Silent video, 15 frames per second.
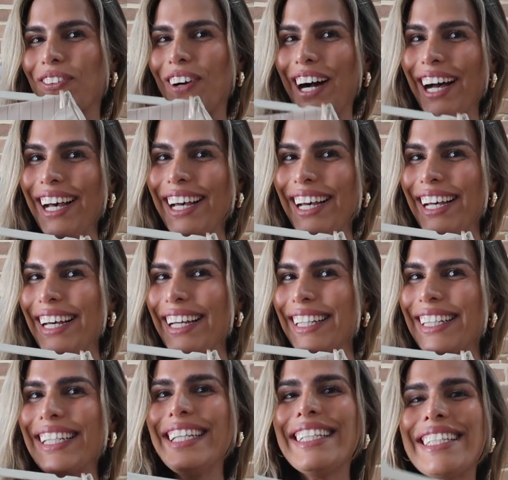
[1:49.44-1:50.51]
what?
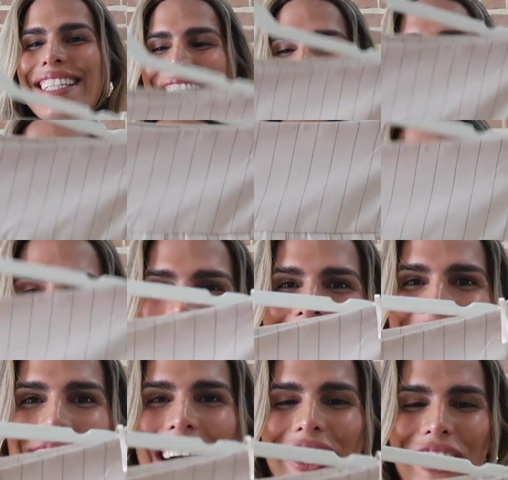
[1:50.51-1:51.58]
This is
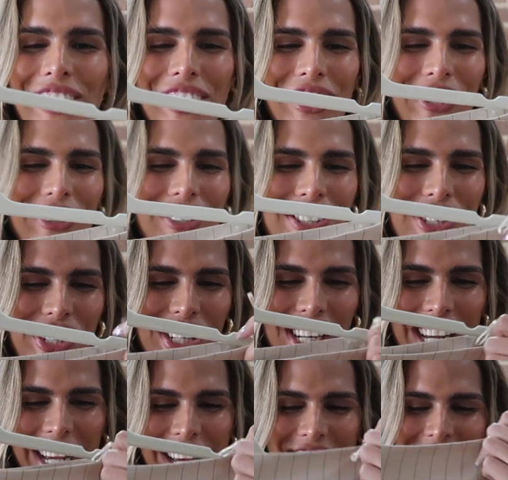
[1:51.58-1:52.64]
insane how cute
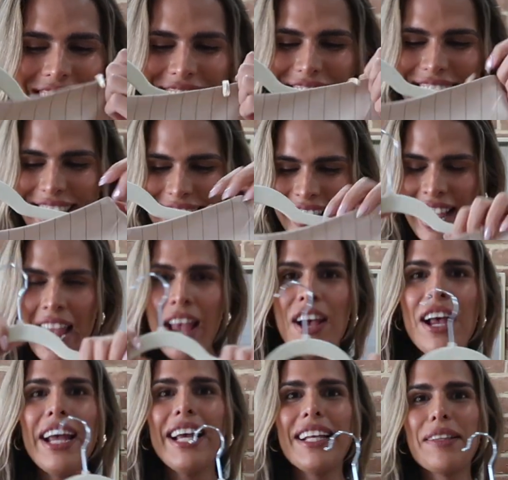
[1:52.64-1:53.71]
she is.
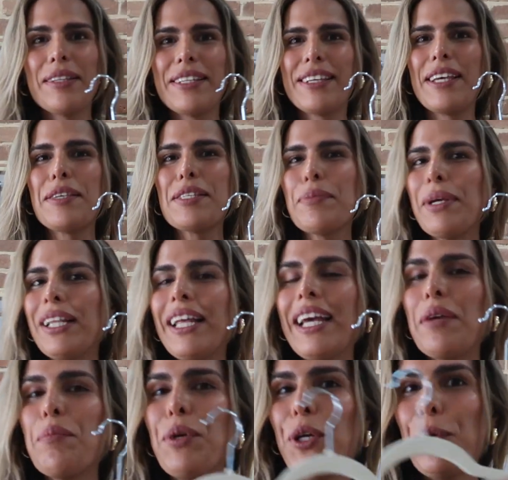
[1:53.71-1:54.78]
It gives me
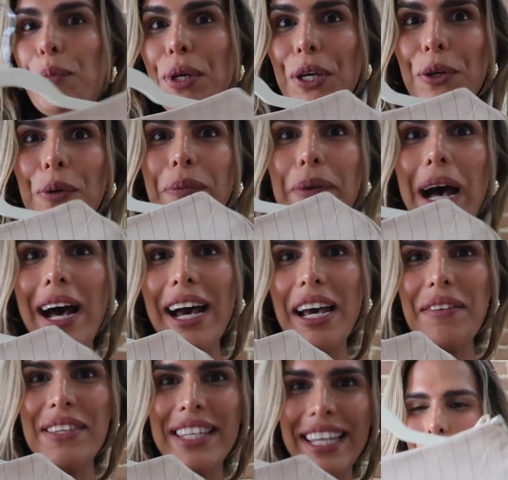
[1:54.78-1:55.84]
like Miu Miu
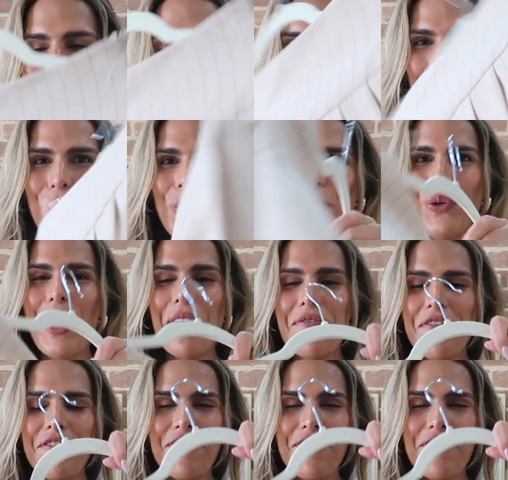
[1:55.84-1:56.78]
vibes, so cute and